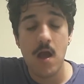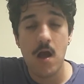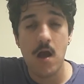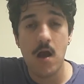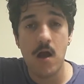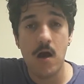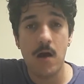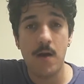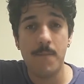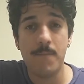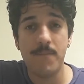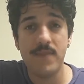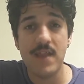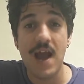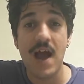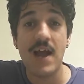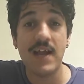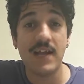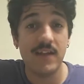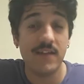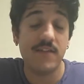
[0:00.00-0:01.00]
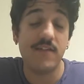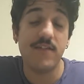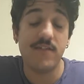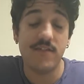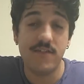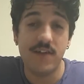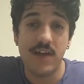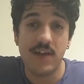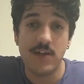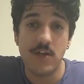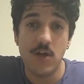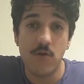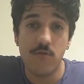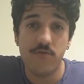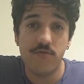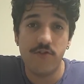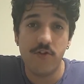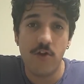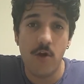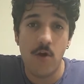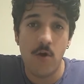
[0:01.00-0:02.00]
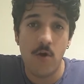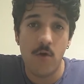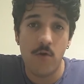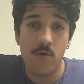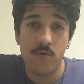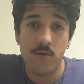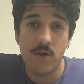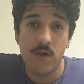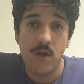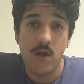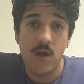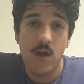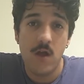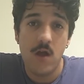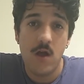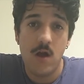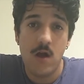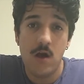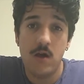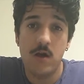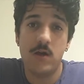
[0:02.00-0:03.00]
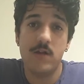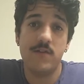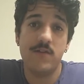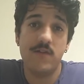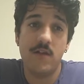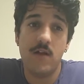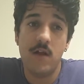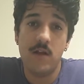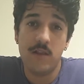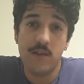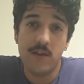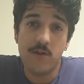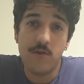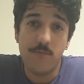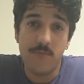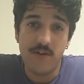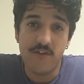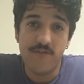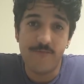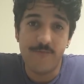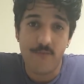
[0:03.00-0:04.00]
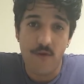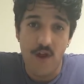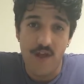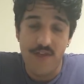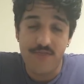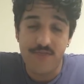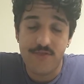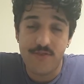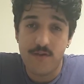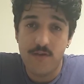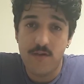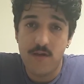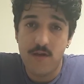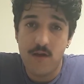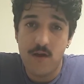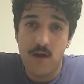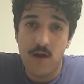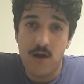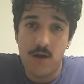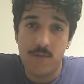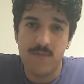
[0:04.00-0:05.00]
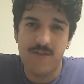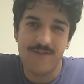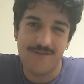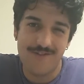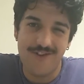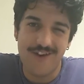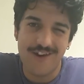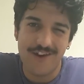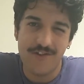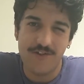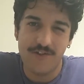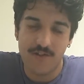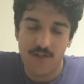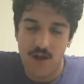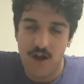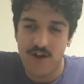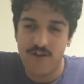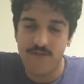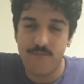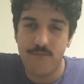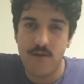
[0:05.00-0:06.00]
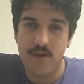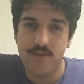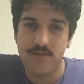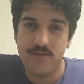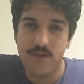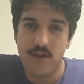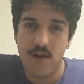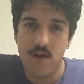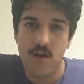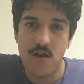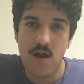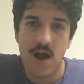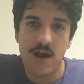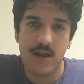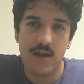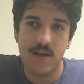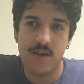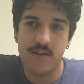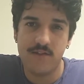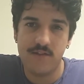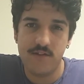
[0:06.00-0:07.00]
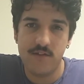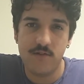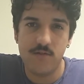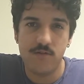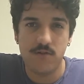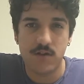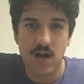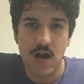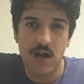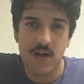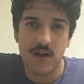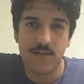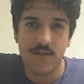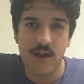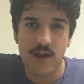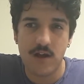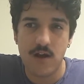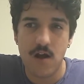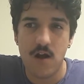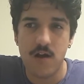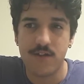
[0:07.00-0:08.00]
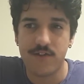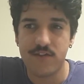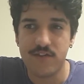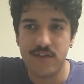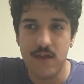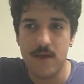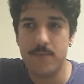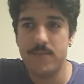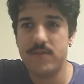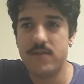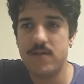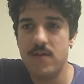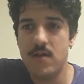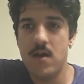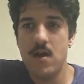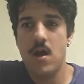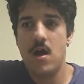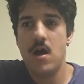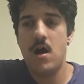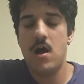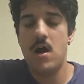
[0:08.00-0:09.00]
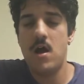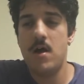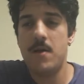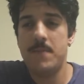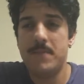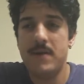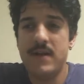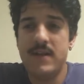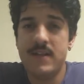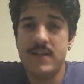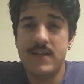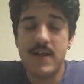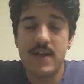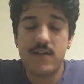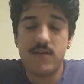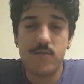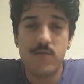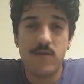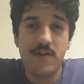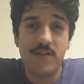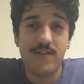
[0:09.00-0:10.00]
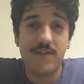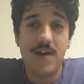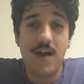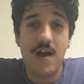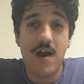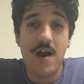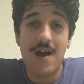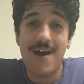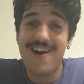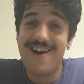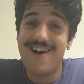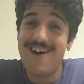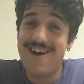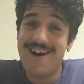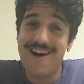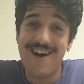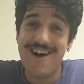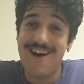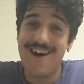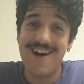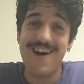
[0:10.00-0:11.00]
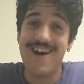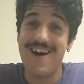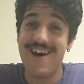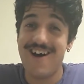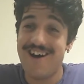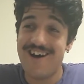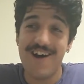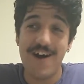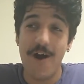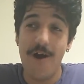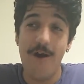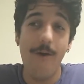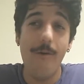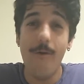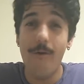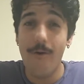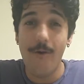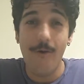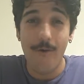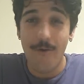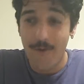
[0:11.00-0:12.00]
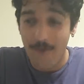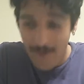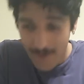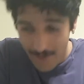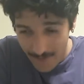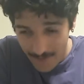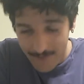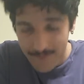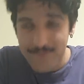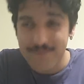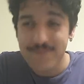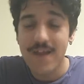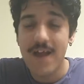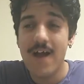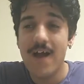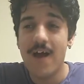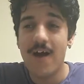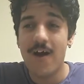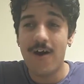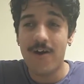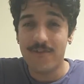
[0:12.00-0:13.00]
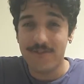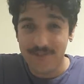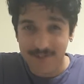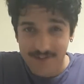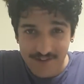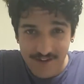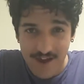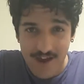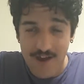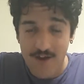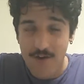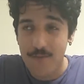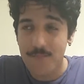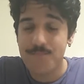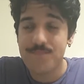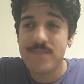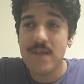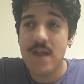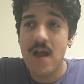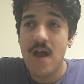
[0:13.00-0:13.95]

that I can sustain notes on a little bit of breath. Even though I use a lot of breath there, it's still kind of that concept. And the next one is ha ha ha ha ho ho on the scale.